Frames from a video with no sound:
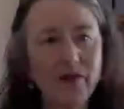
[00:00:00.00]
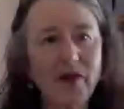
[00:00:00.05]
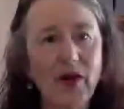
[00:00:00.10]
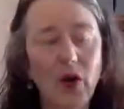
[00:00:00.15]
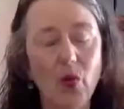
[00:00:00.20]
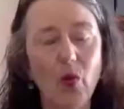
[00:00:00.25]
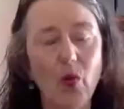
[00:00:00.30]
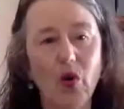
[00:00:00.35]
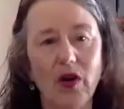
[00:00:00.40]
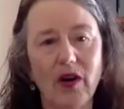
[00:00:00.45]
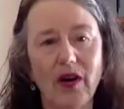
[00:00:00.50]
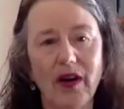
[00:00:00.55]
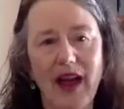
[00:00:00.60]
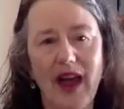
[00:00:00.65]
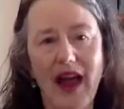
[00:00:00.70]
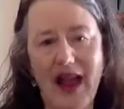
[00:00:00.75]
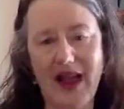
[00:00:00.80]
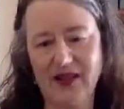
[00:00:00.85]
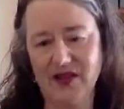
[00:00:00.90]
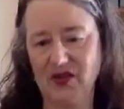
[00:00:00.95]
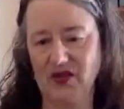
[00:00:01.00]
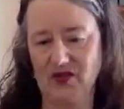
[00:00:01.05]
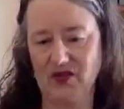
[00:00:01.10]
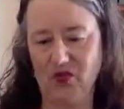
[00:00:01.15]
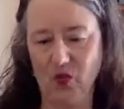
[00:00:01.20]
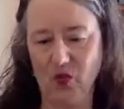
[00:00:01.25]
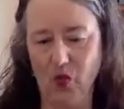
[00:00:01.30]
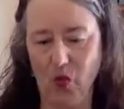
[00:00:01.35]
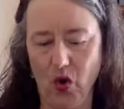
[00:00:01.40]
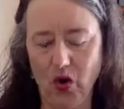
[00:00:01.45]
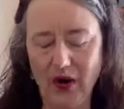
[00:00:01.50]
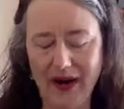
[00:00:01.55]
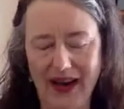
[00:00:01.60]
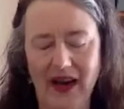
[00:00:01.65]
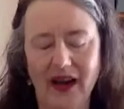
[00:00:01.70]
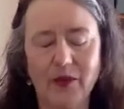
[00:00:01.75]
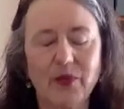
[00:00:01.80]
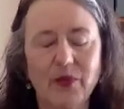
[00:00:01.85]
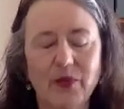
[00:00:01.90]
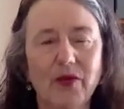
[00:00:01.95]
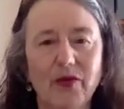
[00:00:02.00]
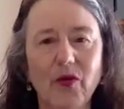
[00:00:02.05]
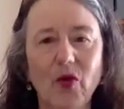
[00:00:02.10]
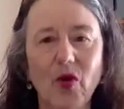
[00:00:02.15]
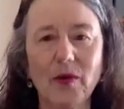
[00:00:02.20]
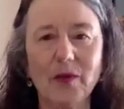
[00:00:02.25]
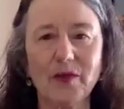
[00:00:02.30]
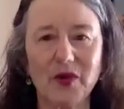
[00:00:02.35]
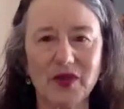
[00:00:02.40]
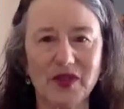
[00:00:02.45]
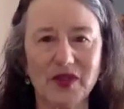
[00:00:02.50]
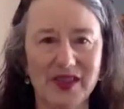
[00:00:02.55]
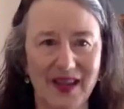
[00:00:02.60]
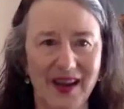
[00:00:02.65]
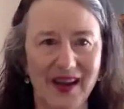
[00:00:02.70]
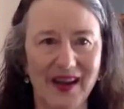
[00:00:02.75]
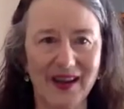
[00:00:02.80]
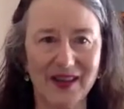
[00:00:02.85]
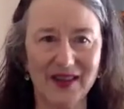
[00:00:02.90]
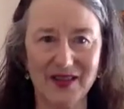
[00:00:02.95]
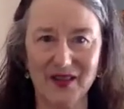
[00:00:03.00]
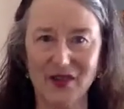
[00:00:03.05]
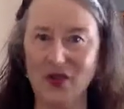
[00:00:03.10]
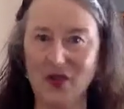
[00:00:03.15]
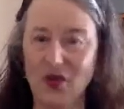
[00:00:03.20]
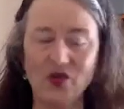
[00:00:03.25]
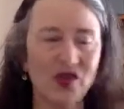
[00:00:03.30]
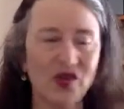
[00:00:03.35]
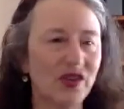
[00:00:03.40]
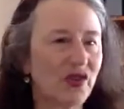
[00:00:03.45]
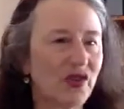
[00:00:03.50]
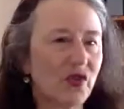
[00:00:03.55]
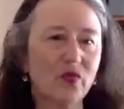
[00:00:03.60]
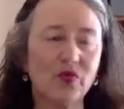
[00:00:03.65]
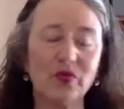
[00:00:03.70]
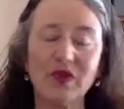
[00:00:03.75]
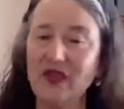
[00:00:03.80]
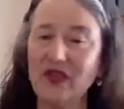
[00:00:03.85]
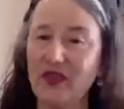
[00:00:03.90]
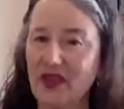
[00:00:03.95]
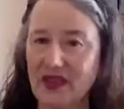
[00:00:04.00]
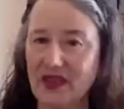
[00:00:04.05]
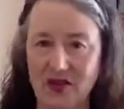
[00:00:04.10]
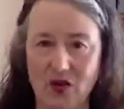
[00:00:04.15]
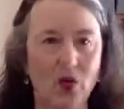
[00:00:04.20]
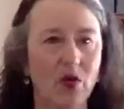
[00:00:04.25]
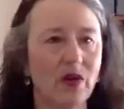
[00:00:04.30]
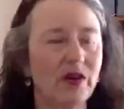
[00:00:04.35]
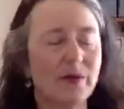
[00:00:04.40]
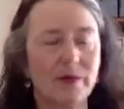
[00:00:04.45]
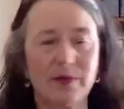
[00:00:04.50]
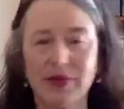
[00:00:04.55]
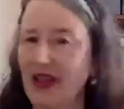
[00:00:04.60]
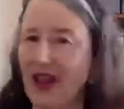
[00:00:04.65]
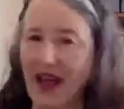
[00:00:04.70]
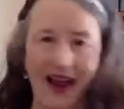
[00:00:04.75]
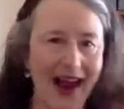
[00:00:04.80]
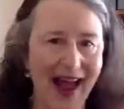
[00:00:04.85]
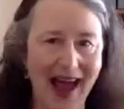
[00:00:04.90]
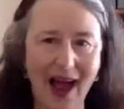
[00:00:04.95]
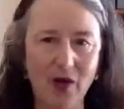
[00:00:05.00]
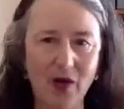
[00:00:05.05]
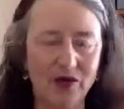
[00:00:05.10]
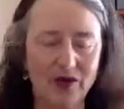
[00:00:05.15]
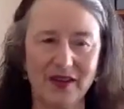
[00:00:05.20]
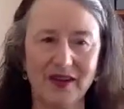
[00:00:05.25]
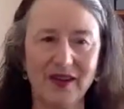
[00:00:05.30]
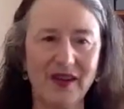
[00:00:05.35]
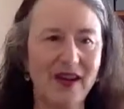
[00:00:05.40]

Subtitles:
of our work as working performers is, you know, just to read the score, to play out